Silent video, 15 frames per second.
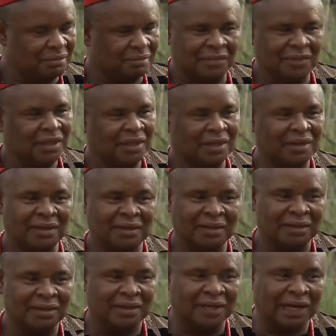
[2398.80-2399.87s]

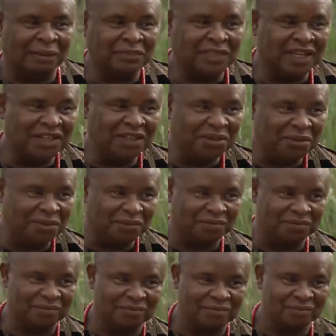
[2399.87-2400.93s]
I'm telling
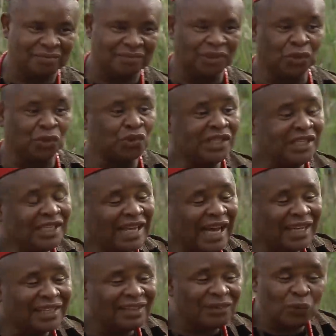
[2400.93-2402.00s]
you. You see
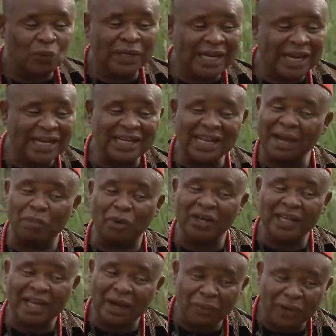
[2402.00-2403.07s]
that wicked
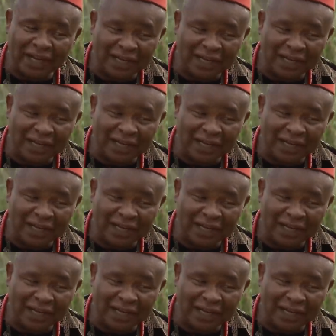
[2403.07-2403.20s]
diabolical